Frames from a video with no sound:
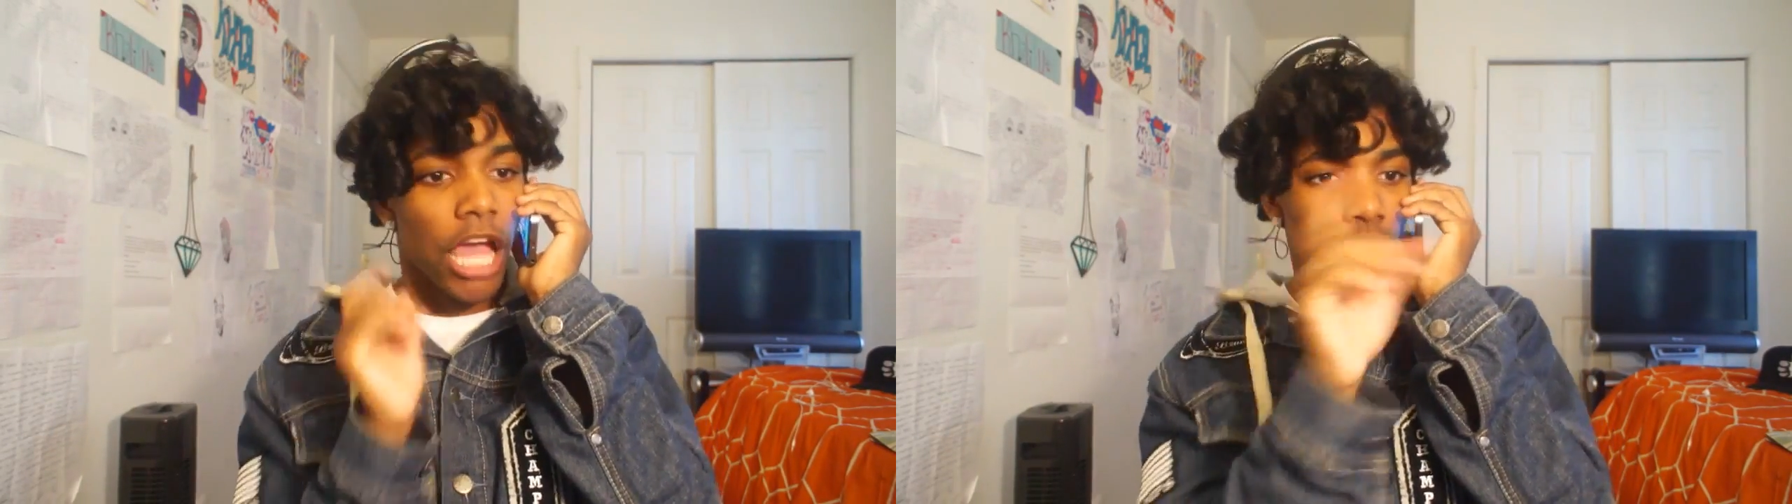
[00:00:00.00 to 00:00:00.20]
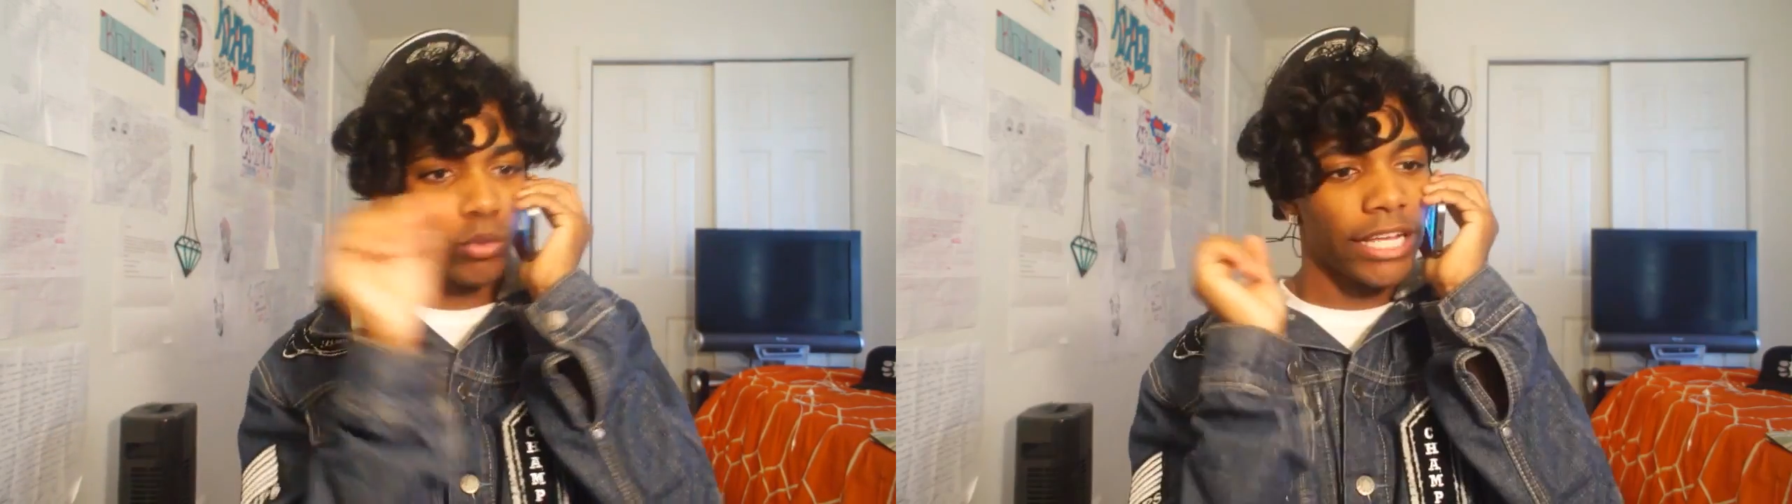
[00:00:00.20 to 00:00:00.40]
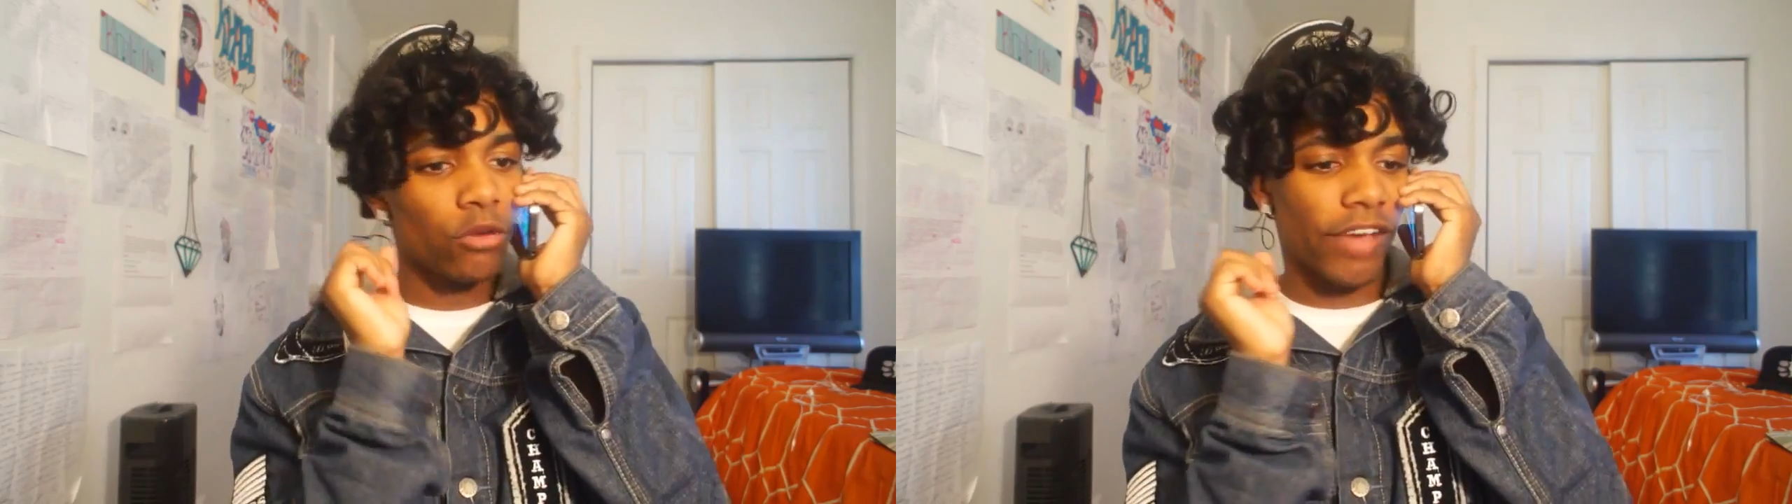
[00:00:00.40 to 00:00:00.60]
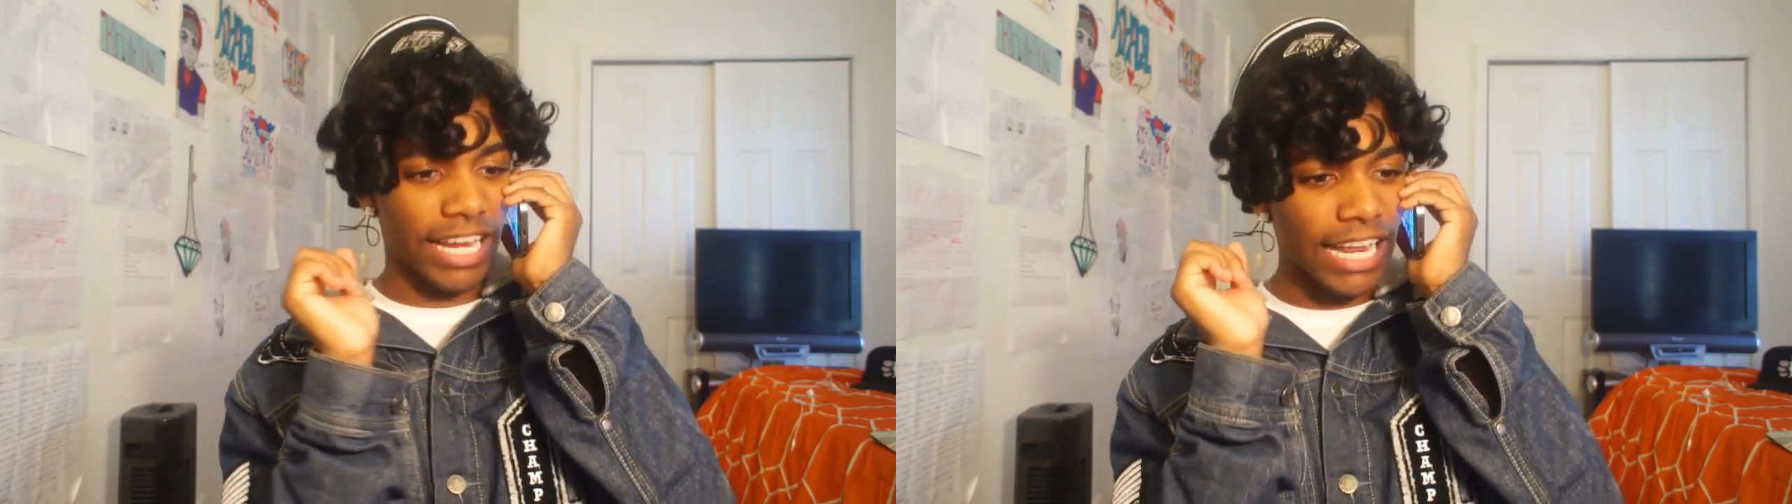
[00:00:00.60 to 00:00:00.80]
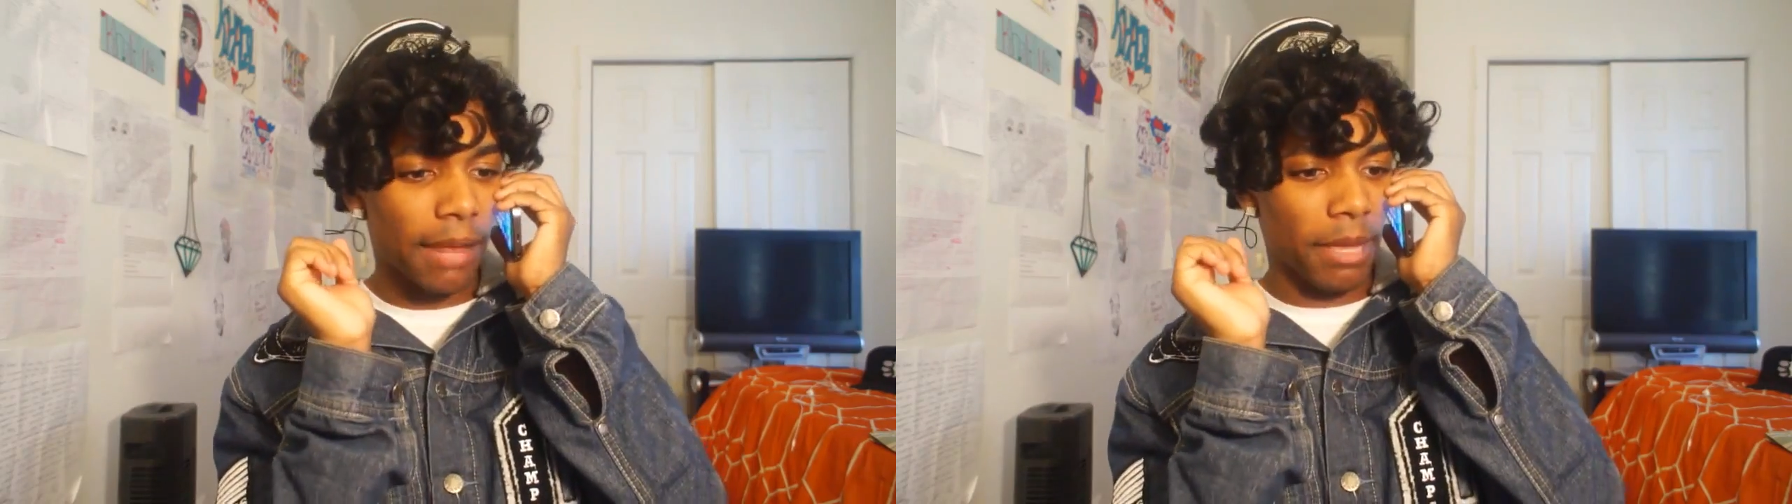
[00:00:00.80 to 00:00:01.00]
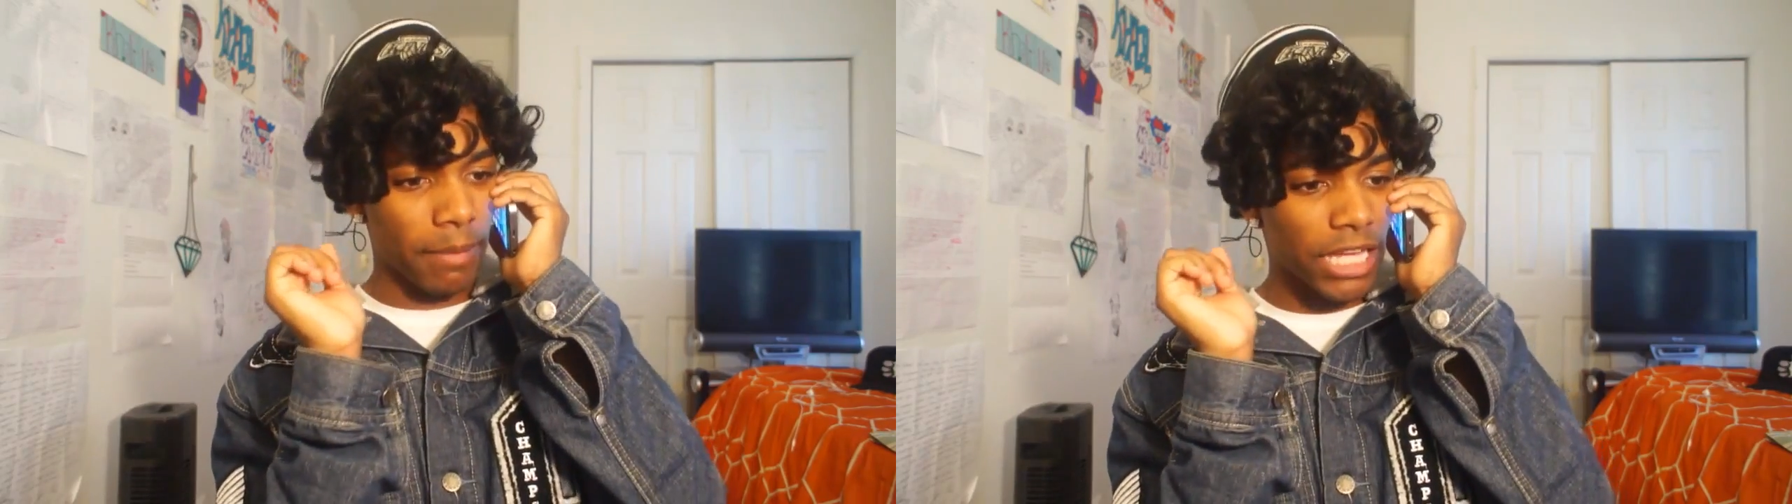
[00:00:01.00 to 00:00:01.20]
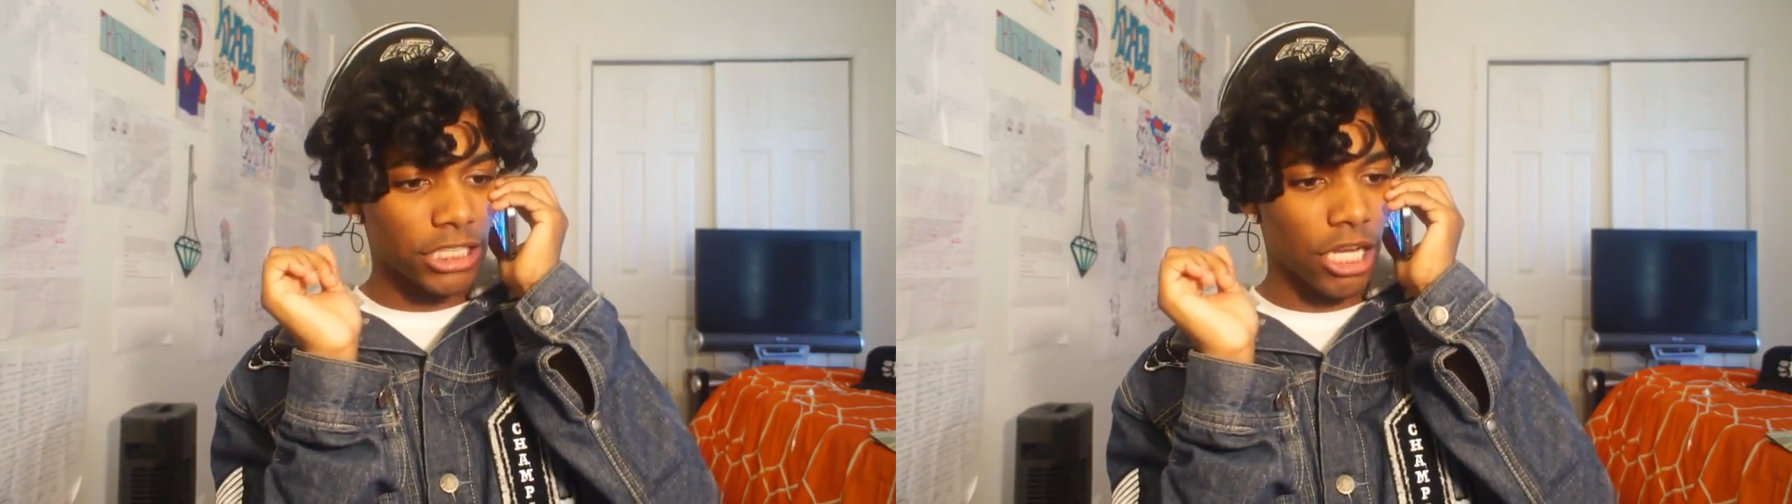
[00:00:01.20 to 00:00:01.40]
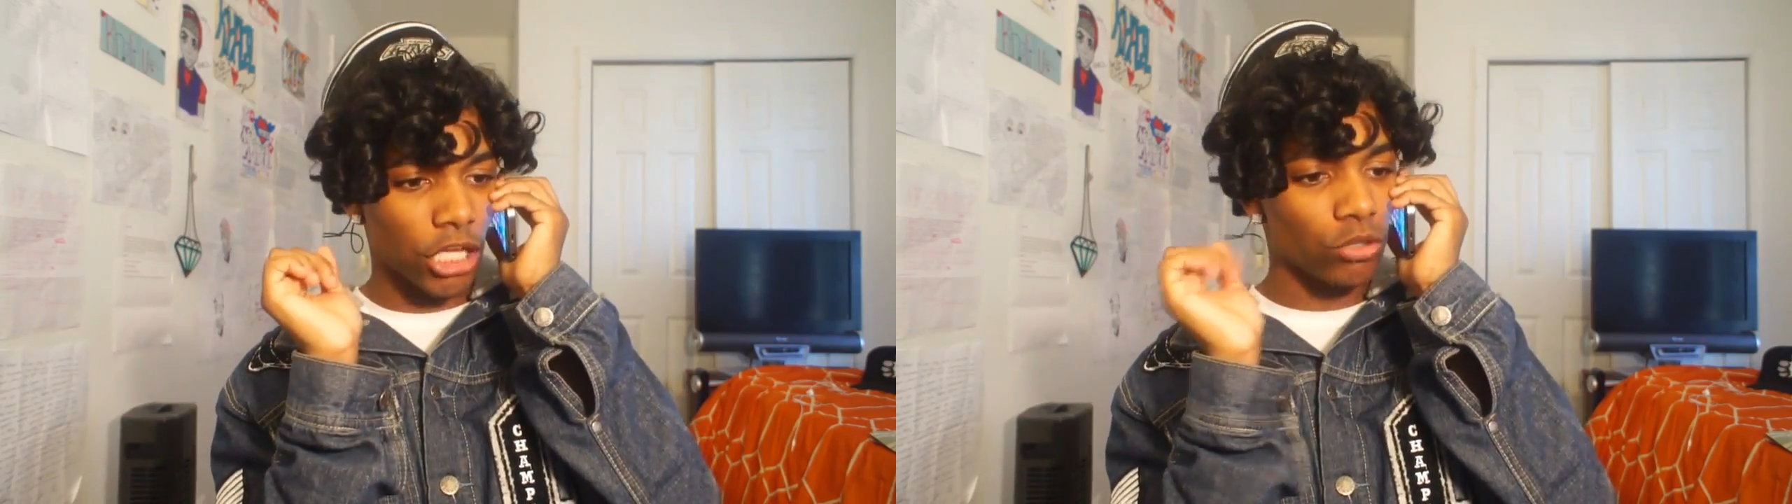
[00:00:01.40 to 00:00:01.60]
You think you funnier than me,
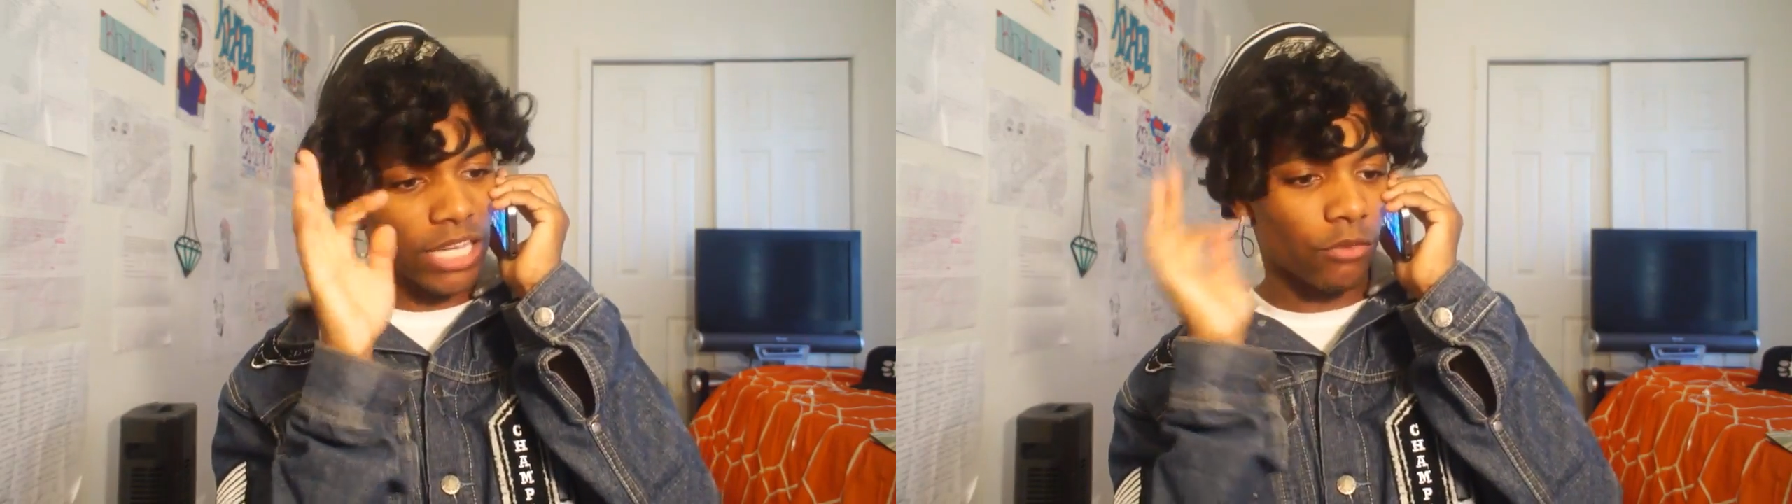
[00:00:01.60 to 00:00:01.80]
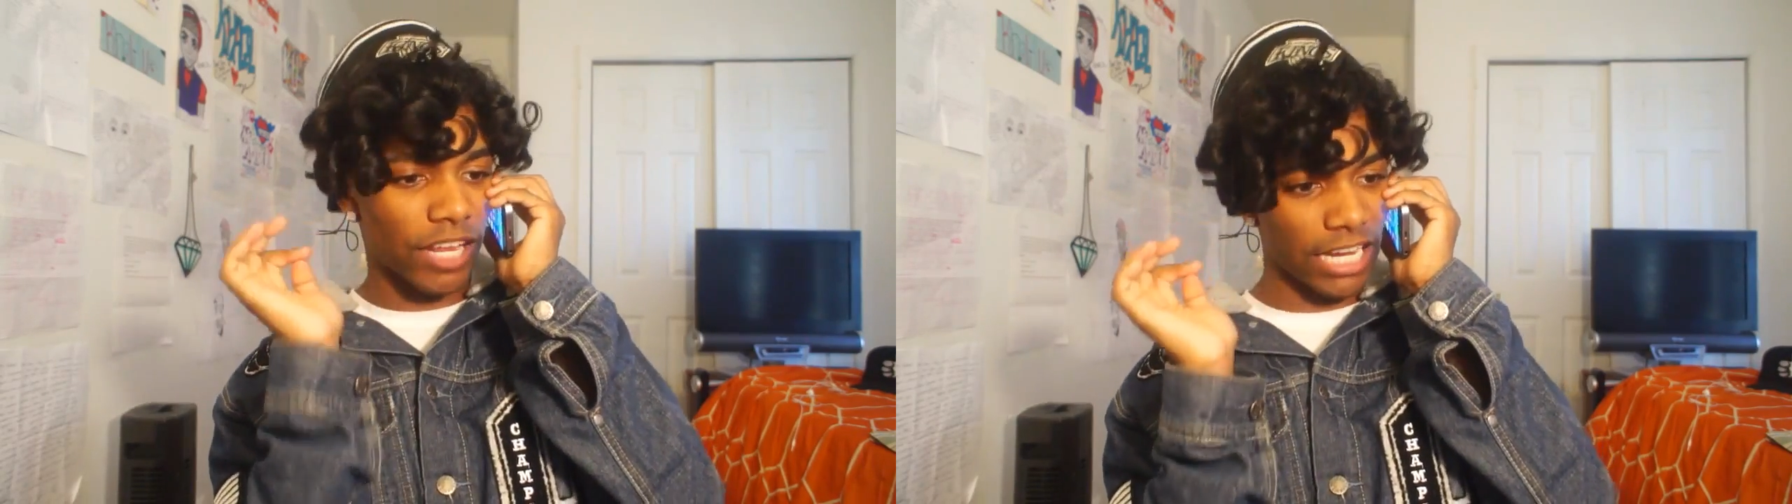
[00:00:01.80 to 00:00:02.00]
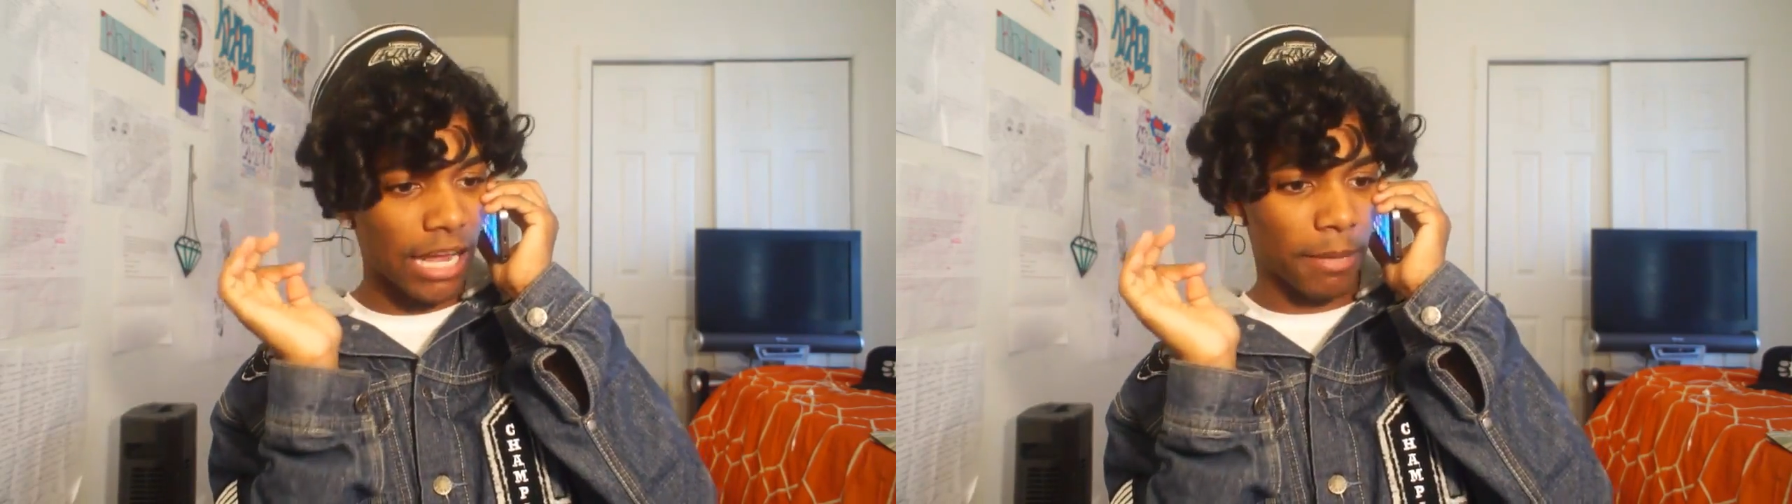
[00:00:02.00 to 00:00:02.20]
bitch? You think you funnier than